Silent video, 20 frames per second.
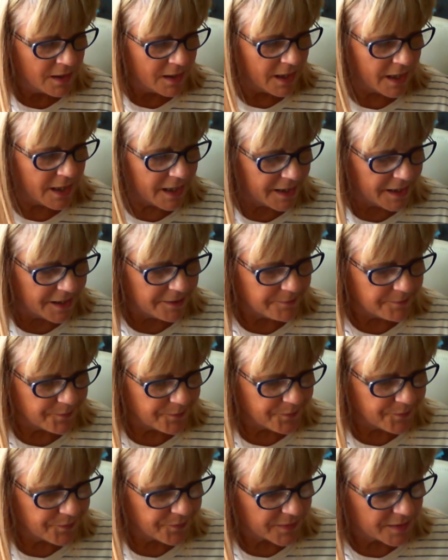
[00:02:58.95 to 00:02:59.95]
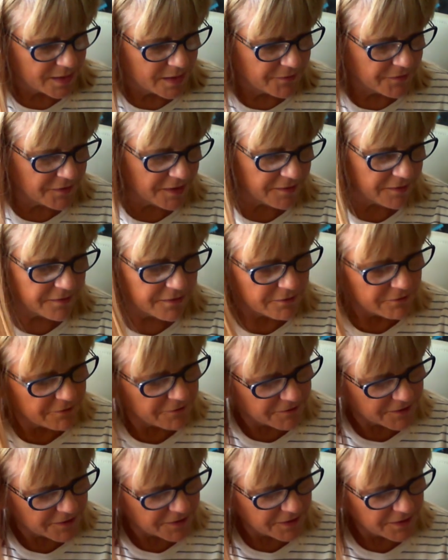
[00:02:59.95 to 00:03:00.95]
I've sent off
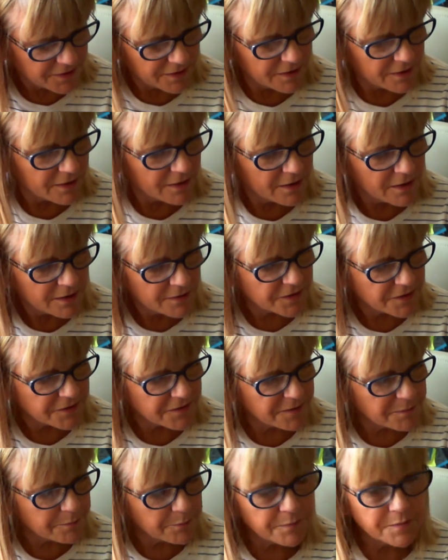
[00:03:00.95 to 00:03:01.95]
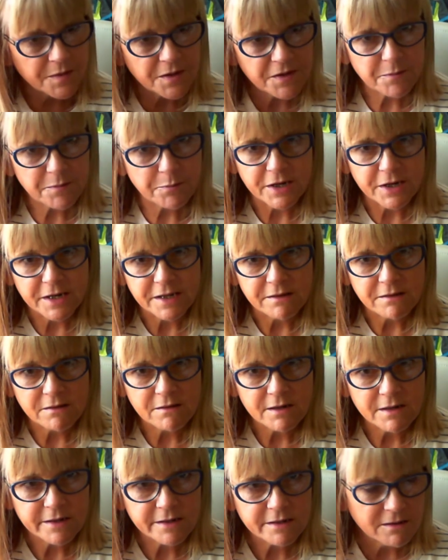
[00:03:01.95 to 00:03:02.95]
for this
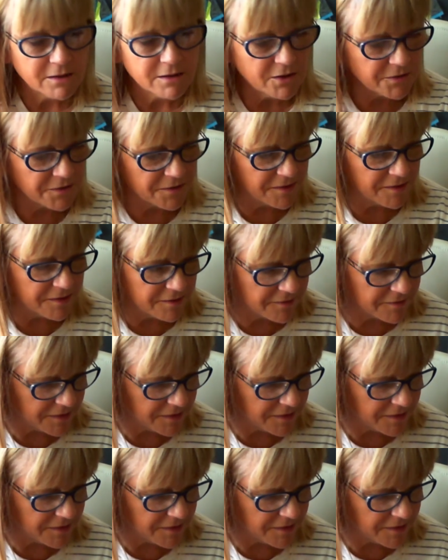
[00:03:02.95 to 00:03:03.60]
brand, Little Hotties,